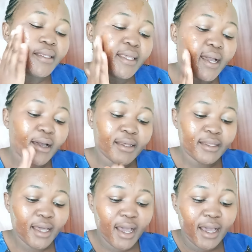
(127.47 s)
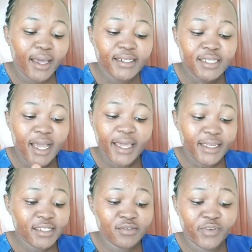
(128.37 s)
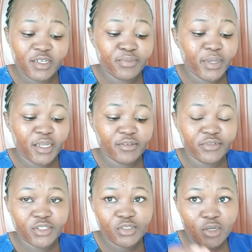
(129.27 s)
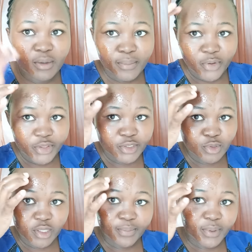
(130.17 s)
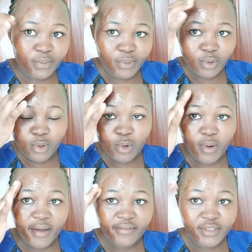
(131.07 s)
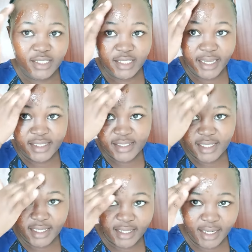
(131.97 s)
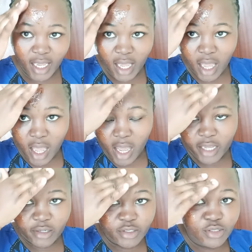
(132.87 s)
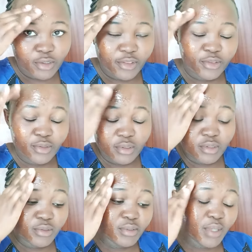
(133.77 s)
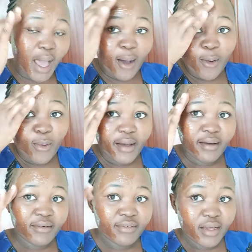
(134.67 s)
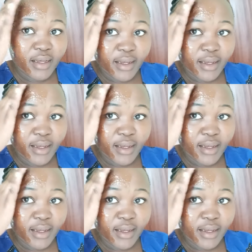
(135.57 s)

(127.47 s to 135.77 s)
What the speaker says: Yeah, and honey is very beneficial both to the people who have dry skin and also those who have